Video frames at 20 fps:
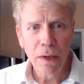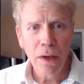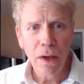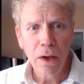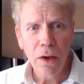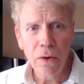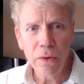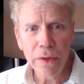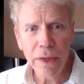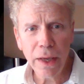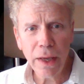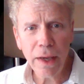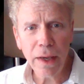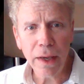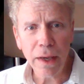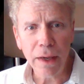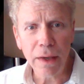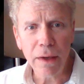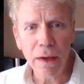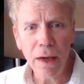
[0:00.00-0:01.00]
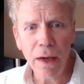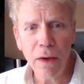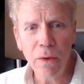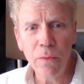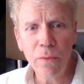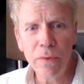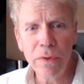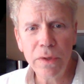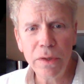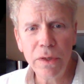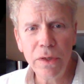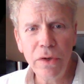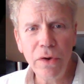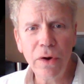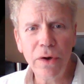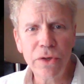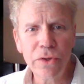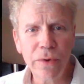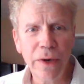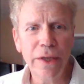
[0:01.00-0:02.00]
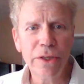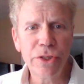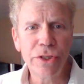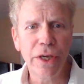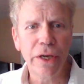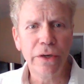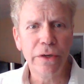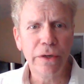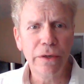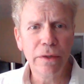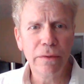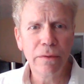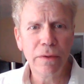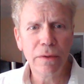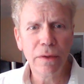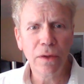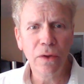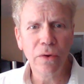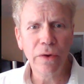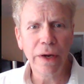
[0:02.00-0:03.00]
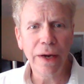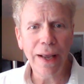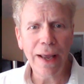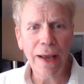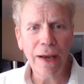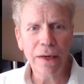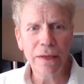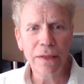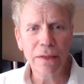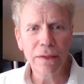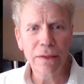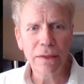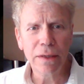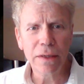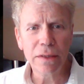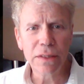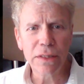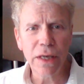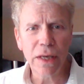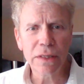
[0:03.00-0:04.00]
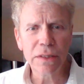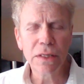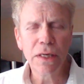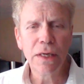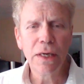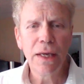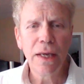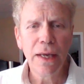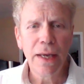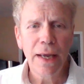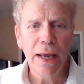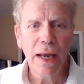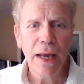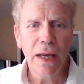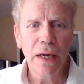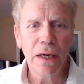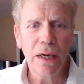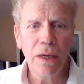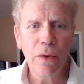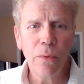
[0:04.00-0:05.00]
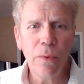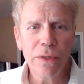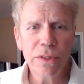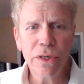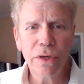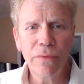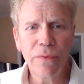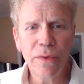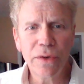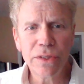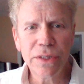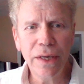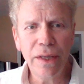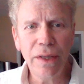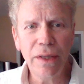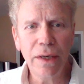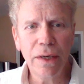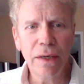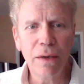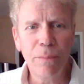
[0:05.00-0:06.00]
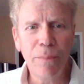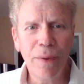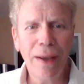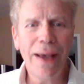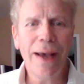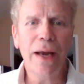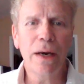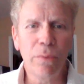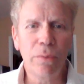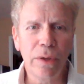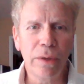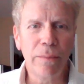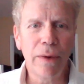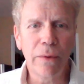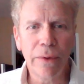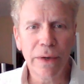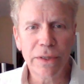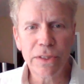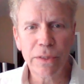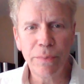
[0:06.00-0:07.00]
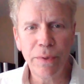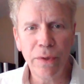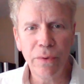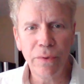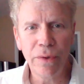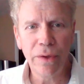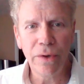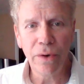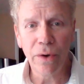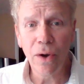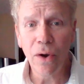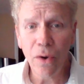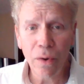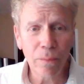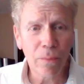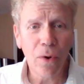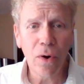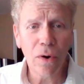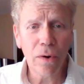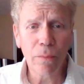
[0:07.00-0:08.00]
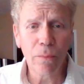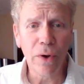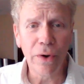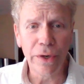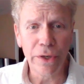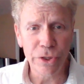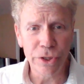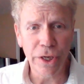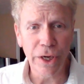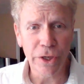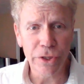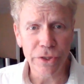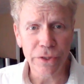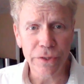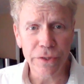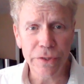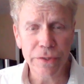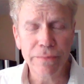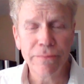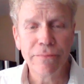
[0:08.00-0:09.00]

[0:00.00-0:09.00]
Okay, uh, you're a transgender, Logan Act says, and he wants to know if there's anything compatible in my recipe with your horm hormone injections.